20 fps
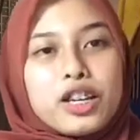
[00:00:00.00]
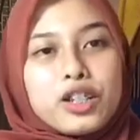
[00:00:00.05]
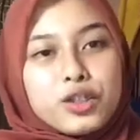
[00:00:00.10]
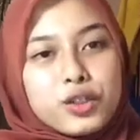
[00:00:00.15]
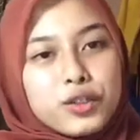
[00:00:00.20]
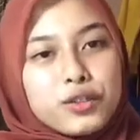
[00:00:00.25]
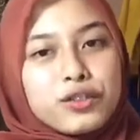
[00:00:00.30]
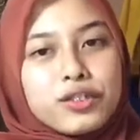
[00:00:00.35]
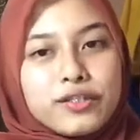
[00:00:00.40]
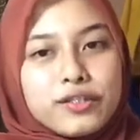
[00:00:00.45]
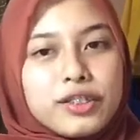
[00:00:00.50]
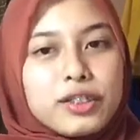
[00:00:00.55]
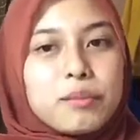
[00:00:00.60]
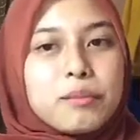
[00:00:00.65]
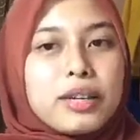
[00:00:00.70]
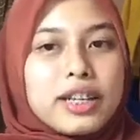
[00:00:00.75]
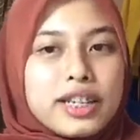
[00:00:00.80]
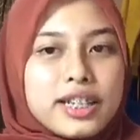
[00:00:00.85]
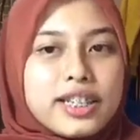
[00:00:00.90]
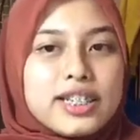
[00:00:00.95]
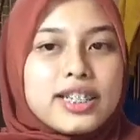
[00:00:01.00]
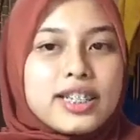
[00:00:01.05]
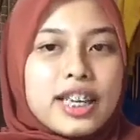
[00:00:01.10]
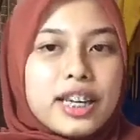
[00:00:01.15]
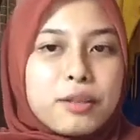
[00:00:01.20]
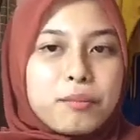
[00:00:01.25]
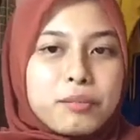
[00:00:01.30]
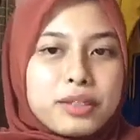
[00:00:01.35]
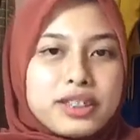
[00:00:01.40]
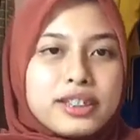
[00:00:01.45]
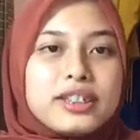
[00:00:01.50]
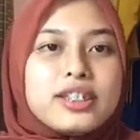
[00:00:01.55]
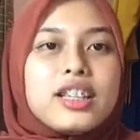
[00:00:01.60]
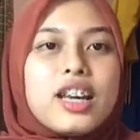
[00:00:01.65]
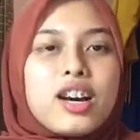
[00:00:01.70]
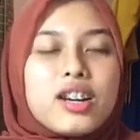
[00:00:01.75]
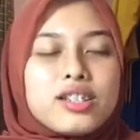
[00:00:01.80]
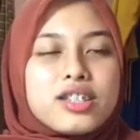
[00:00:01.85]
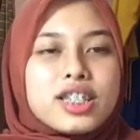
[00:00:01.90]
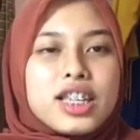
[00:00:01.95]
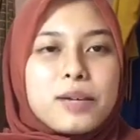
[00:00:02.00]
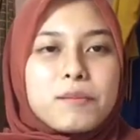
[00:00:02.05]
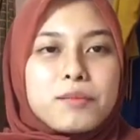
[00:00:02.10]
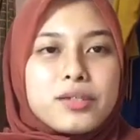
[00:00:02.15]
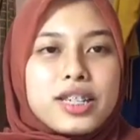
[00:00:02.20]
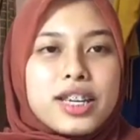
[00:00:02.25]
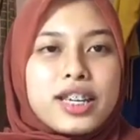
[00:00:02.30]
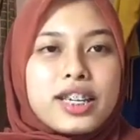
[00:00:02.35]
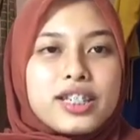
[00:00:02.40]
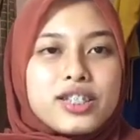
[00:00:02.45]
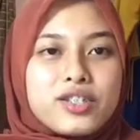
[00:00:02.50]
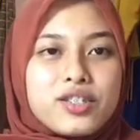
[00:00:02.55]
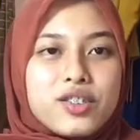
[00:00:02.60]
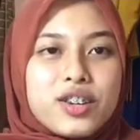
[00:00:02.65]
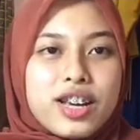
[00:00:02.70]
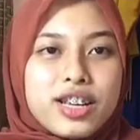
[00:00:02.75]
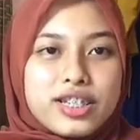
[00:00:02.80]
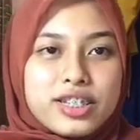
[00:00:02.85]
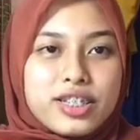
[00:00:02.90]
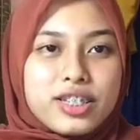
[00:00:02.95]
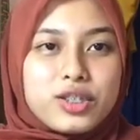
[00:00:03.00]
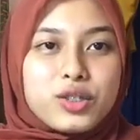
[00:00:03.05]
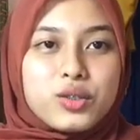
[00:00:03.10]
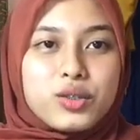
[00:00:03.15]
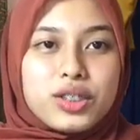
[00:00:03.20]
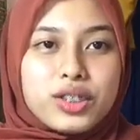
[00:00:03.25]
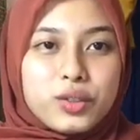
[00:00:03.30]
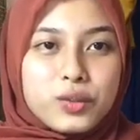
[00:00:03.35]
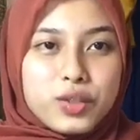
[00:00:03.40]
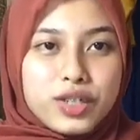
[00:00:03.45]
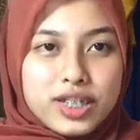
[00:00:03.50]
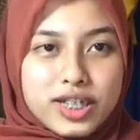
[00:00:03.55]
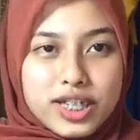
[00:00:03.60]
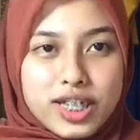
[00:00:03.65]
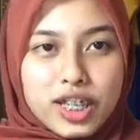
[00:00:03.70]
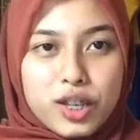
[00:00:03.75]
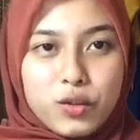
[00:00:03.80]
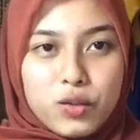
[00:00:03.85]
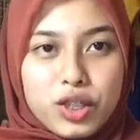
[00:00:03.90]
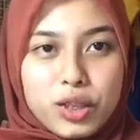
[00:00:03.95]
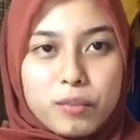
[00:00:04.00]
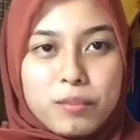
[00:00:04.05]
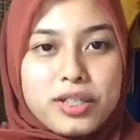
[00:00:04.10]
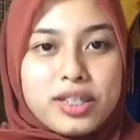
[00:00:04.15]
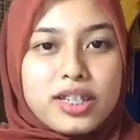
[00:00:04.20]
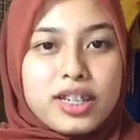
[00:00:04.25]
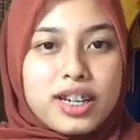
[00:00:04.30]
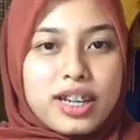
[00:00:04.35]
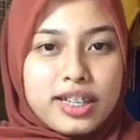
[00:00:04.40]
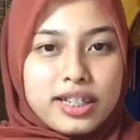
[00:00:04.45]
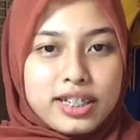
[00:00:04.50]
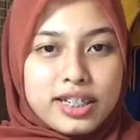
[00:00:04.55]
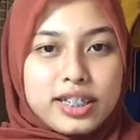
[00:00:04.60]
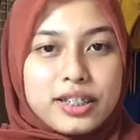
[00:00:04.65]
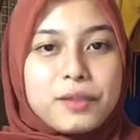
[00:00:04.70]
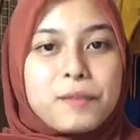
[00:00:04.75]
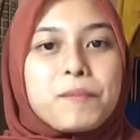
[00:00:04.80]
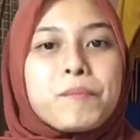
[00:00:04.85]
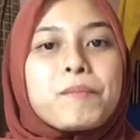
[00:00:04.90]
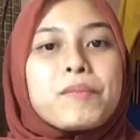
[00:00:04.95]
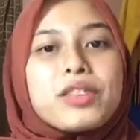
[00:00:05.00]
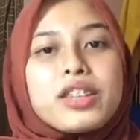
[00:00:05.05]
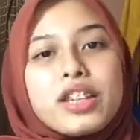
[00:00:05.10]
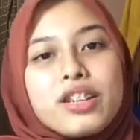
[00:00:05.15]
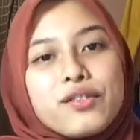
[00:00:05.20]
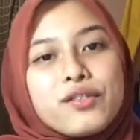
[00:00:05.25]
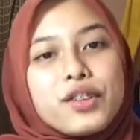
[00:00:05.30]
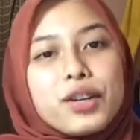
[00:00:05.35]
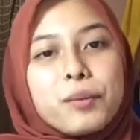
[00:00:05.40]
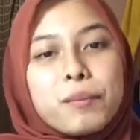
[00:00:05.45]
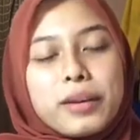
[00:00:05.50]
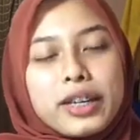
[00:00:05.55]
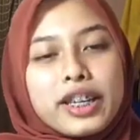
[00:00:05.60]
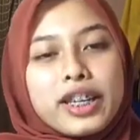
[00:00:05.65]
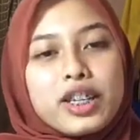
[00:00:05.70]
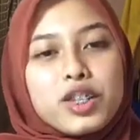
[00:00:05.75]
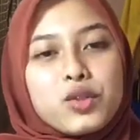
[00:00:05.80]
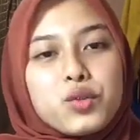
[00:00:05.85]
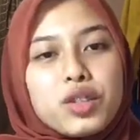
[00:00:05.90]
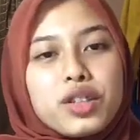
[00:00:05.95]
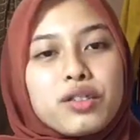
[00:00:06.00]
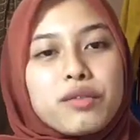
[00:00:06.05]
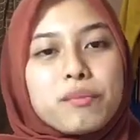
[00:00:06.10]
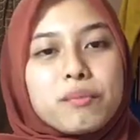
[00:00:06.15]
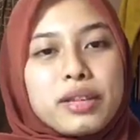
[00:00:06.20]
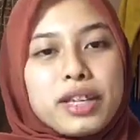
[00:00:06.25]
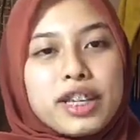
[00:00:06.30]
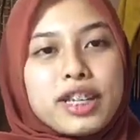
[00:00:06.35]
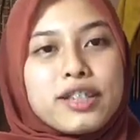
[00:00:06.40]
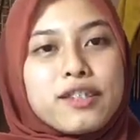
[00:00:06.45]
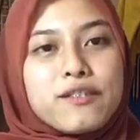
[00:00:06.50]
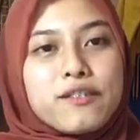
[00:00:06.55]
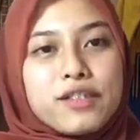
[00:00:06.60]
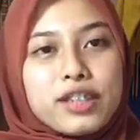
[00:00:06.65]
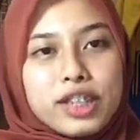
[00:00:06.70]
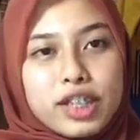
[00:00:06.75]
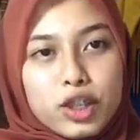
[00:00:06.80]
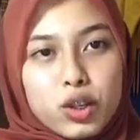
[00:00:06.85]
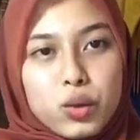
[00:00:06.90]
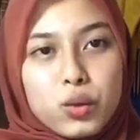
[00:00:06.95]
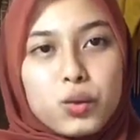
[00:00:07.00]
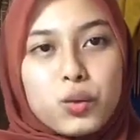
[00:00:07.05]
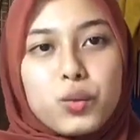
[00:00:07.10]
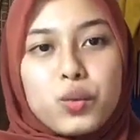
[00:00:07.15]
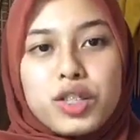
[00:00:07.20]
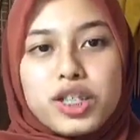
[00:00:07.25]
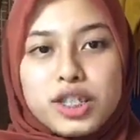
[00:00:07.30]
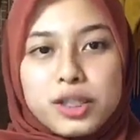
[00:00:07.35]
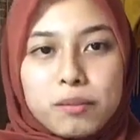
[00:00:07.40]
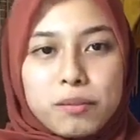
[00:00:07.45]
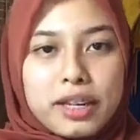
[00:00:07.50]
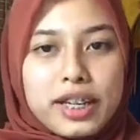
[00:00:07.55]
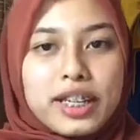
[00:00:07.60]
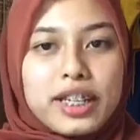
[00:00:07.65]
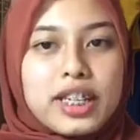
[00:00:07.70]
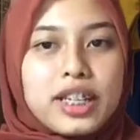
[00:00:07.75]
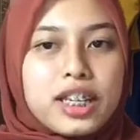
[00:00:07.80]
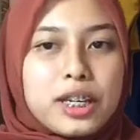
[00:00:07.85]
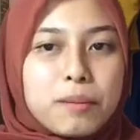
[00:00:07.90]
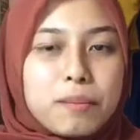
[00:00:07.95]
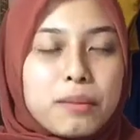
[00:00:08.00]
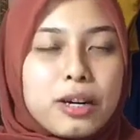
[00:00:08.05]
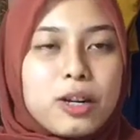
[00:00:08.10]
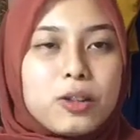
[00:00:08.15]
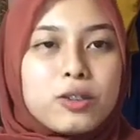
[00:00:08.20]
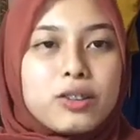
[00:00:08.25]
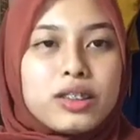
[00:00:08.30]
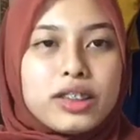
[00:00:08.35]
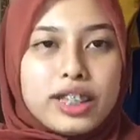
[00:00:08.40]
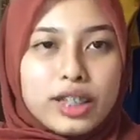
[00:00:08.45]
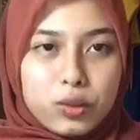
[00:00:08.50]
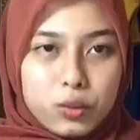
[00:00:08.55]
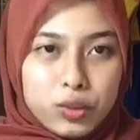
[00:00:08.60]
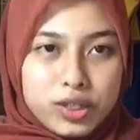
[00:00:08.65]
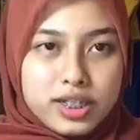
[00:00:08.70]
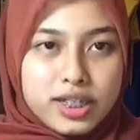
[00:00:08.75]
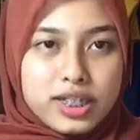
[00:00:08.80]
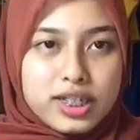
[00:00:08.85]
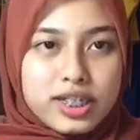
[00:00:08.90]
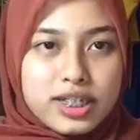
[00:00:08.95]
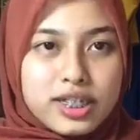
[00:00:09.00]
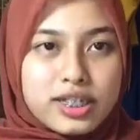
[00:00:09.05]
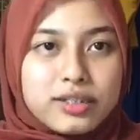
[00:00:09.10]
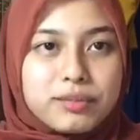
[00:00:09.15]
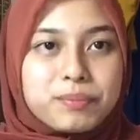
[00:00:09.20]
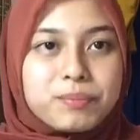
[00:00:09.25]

To fulfill my assignment on subject Introduction to Linguistics with Mr. Hanan, for making 12 minutes video explaining about language.